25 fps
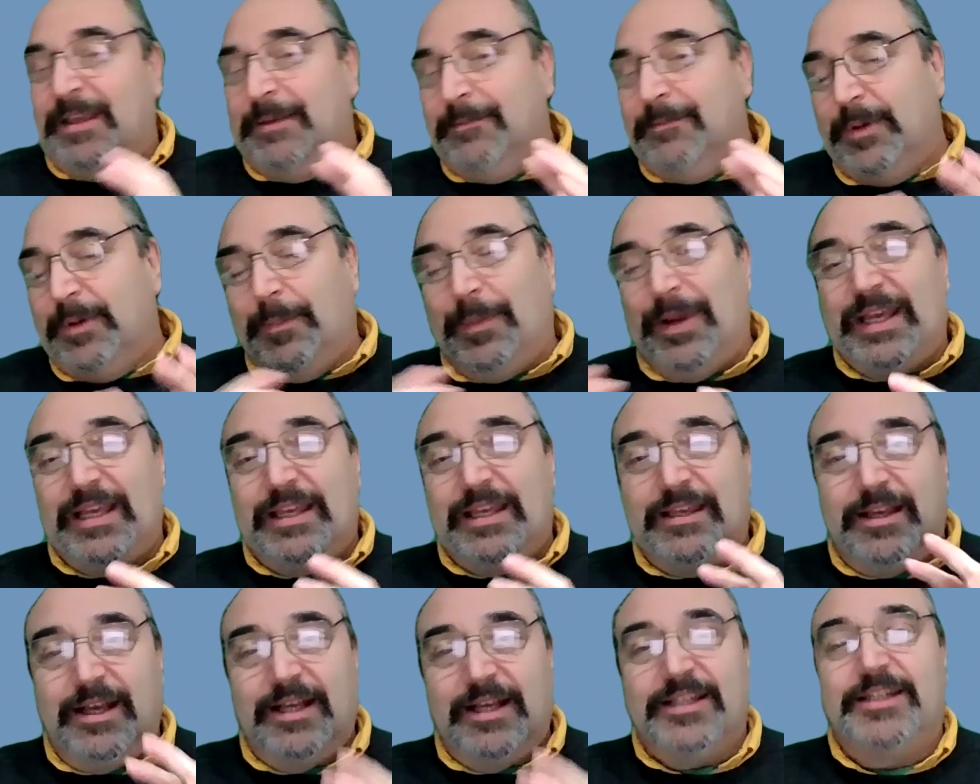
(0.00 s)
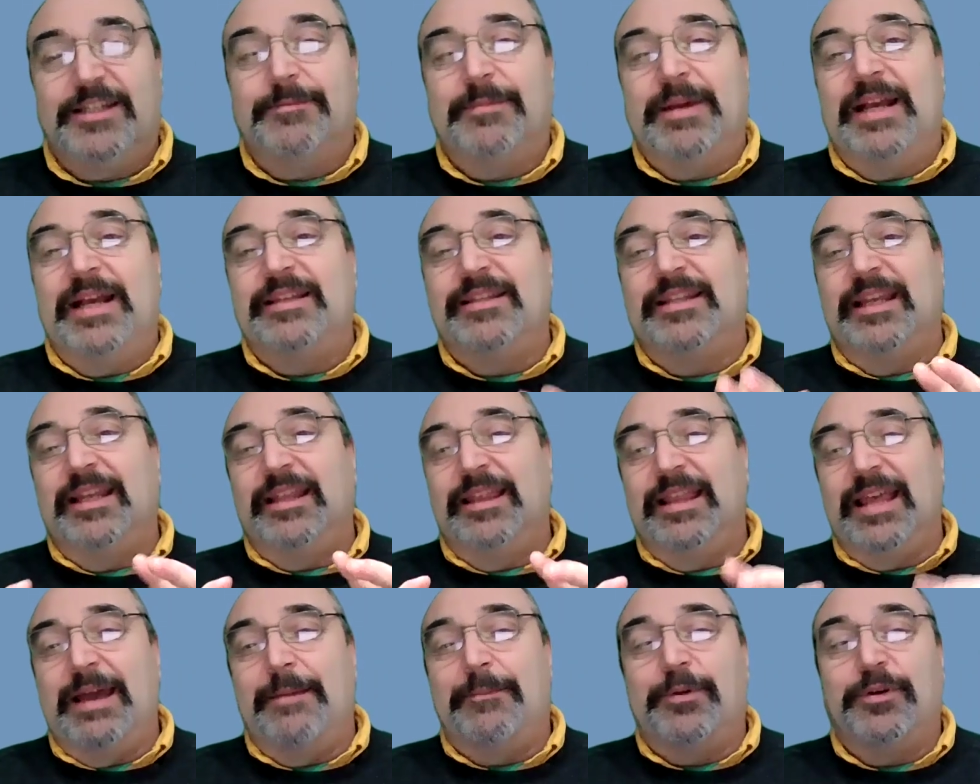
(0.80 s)
But by
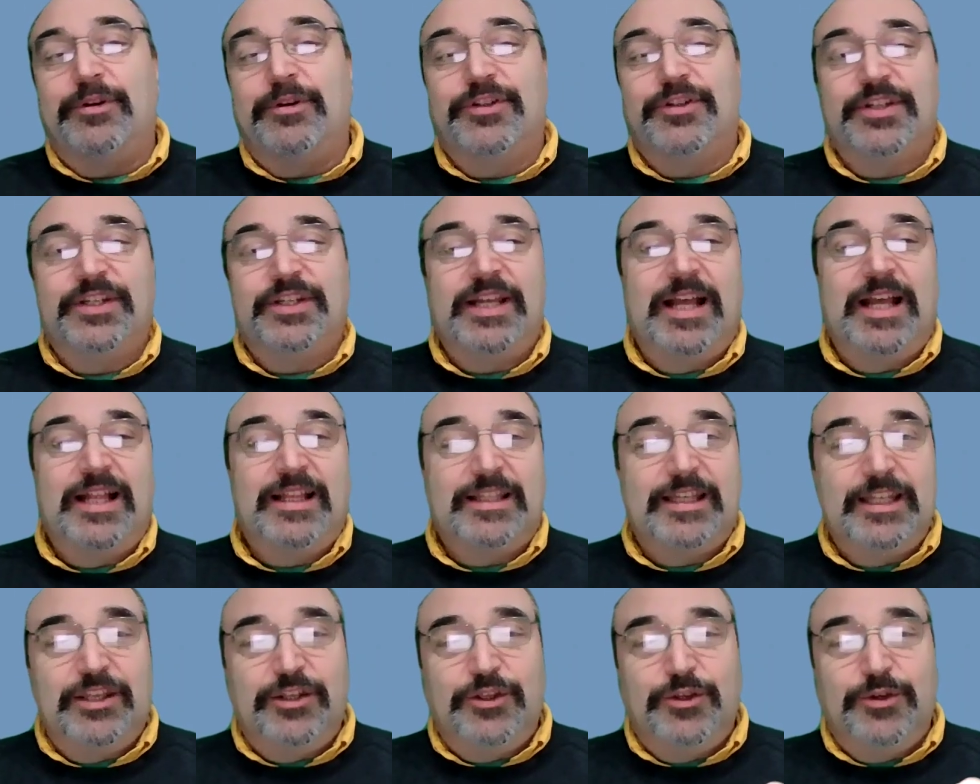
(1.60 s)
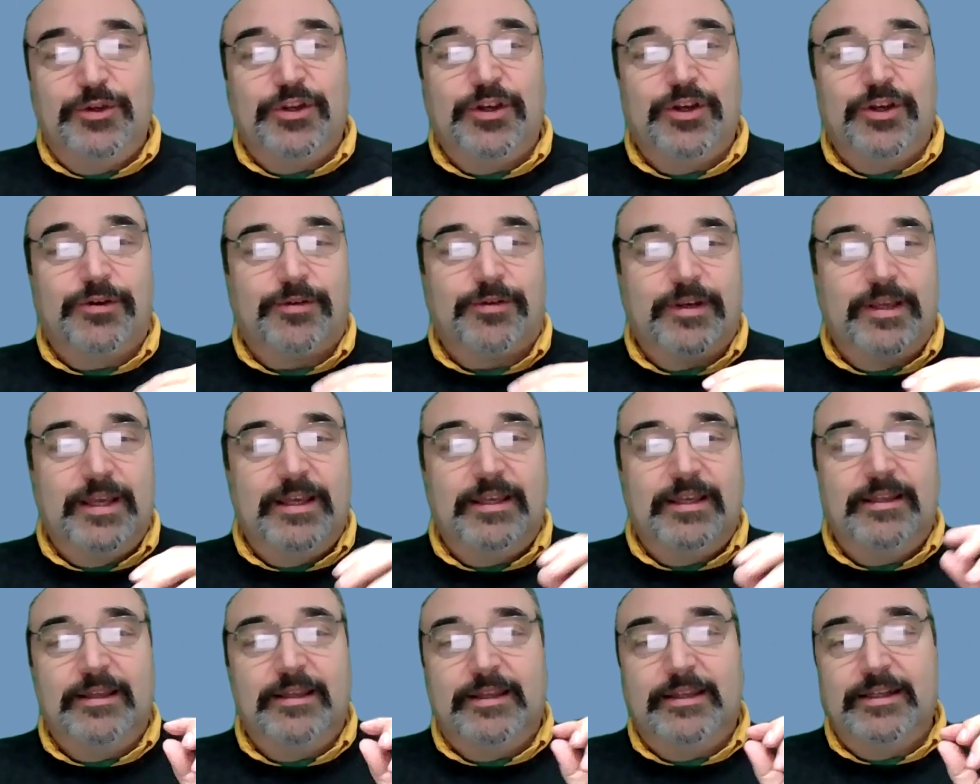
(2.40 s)
customizing that personality, you can
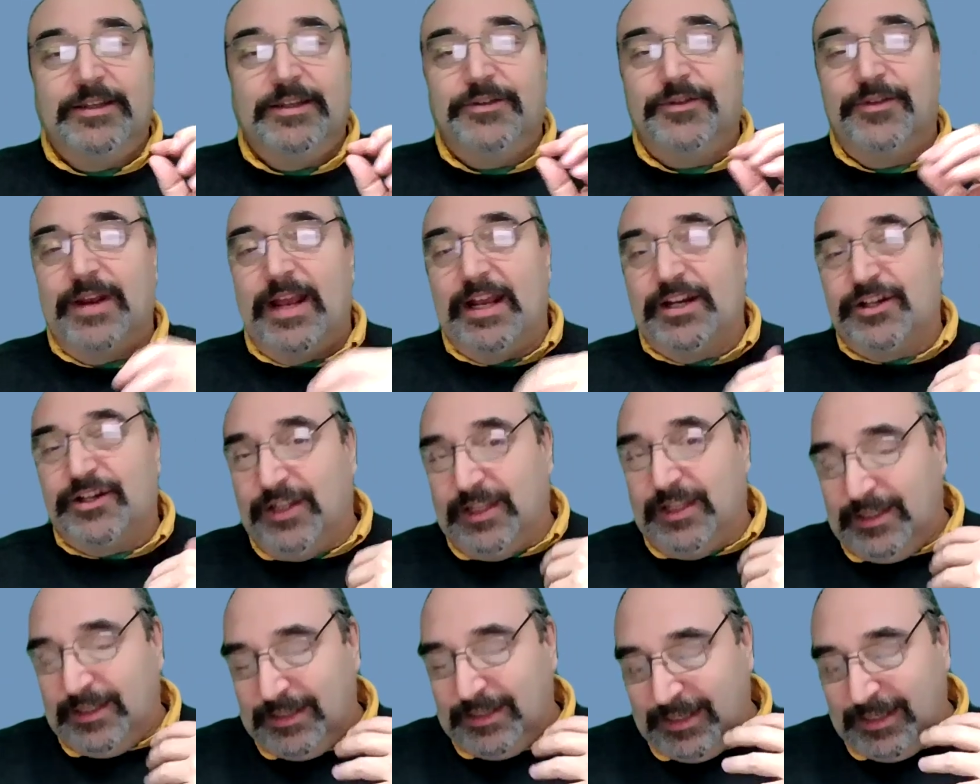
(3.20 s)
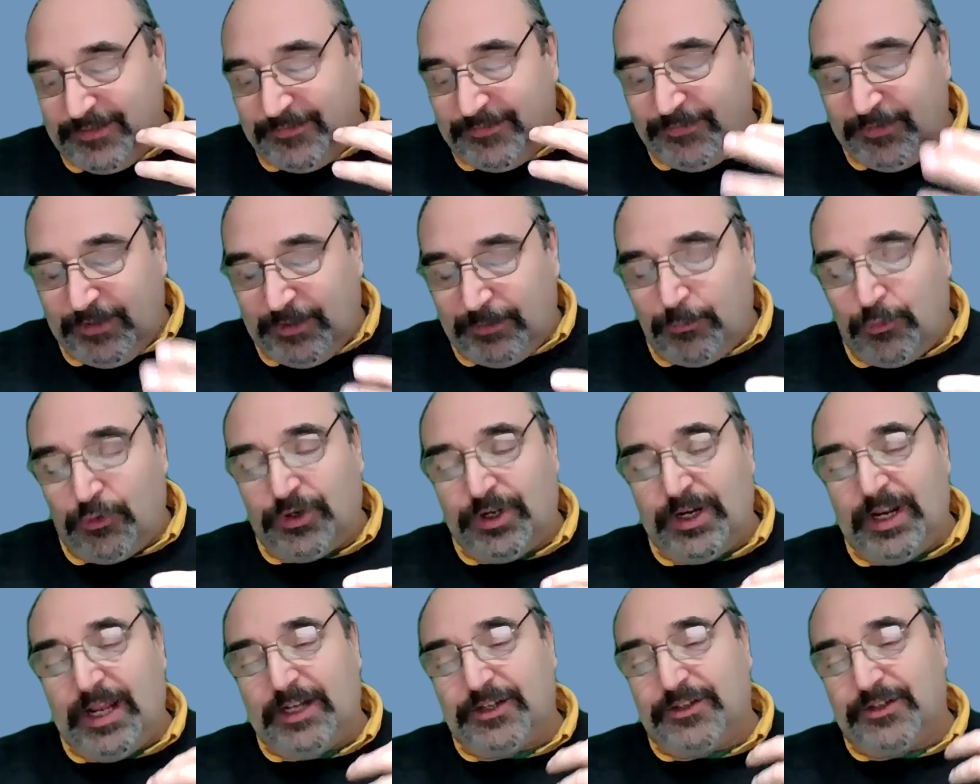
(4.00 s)
create an interaction that does feel
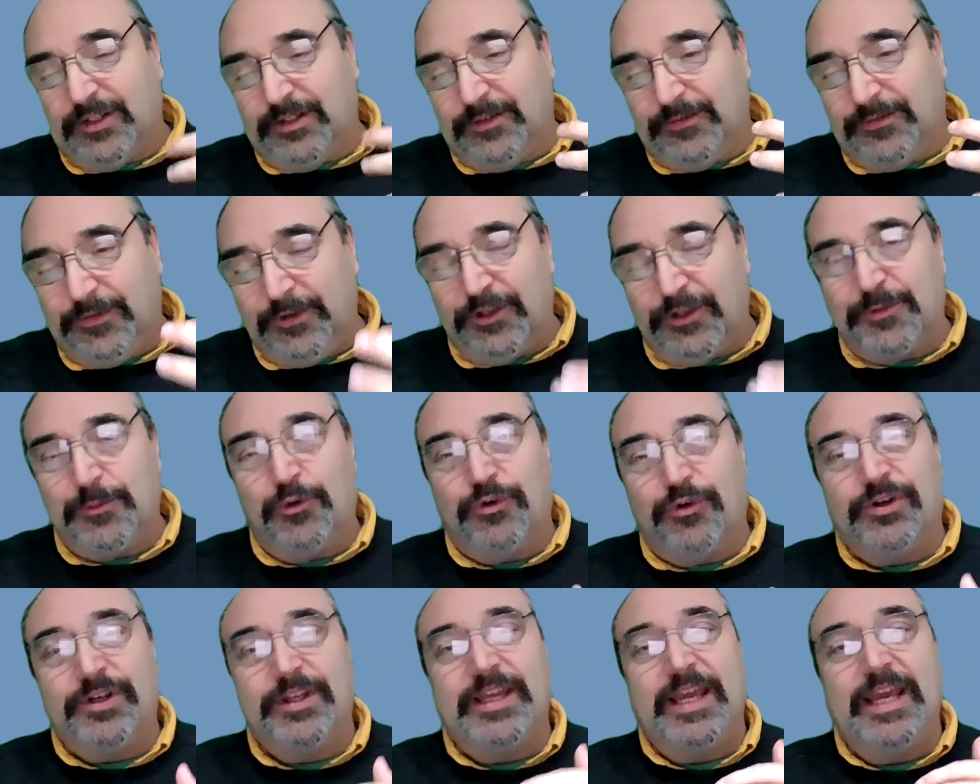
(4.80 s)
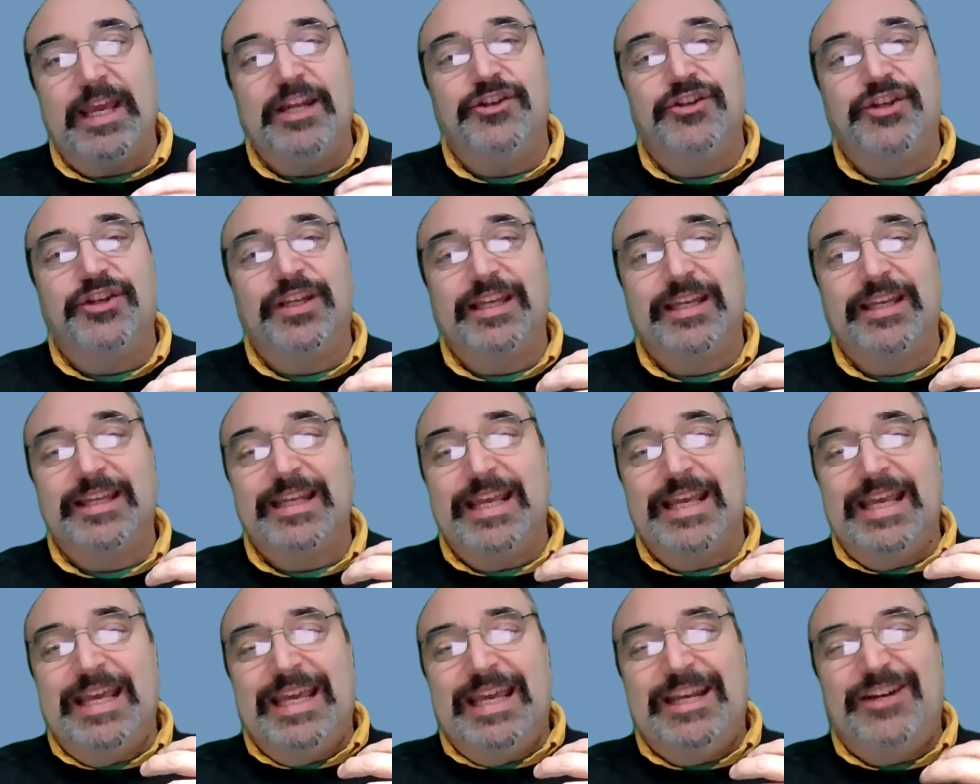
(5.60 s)
more natural, and it feels more engaging.
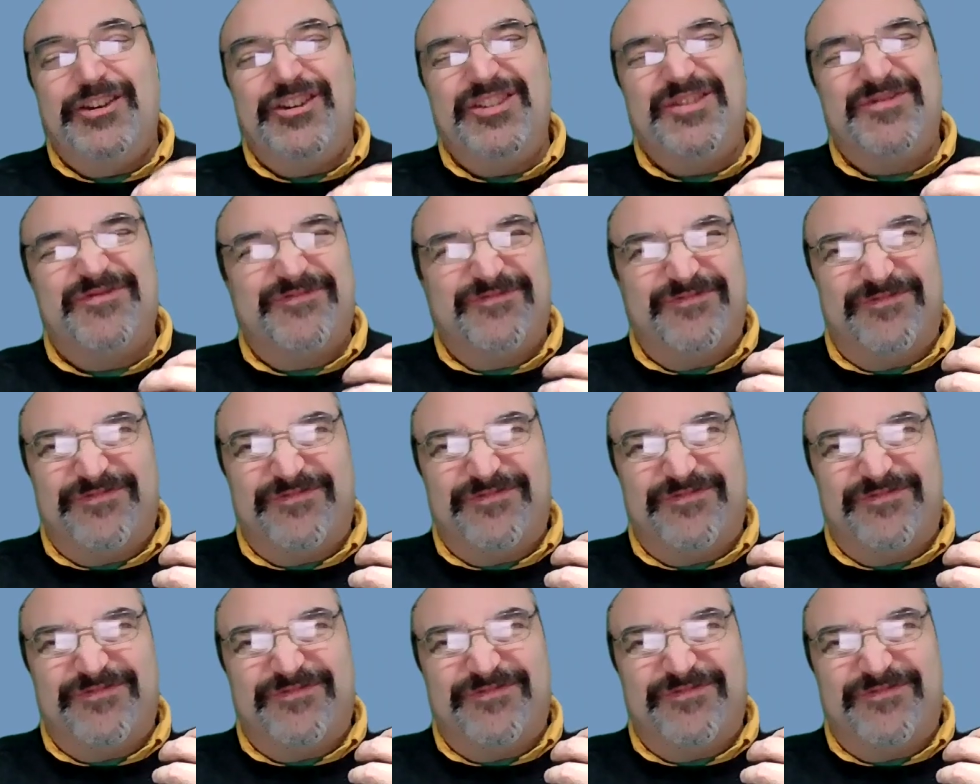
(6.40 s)
It just